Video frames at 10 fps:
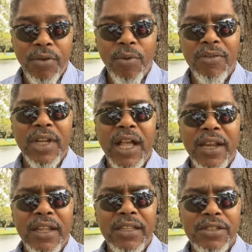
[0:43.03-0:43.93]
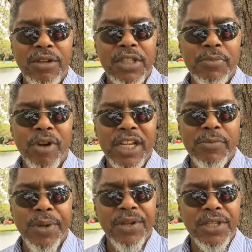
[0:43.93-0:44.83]
Wherever God is, so is
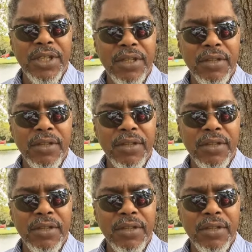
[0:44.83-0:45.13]
prosperity.